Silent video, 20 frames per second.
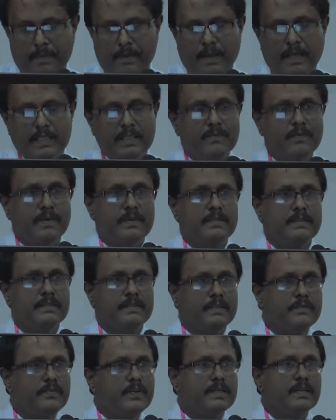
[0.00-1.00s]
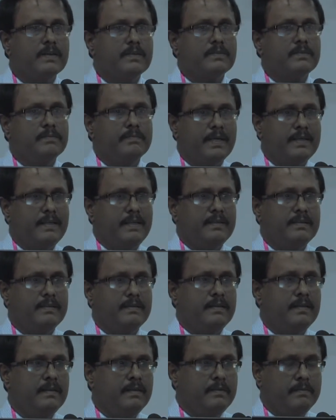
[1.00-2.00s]
Otherwise, difficult to manage,
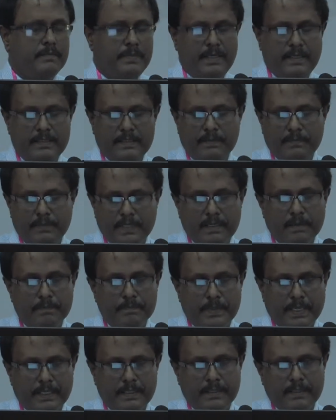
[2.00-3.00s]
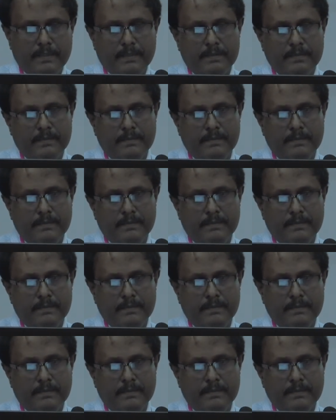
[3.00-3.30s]
patient become pregnant.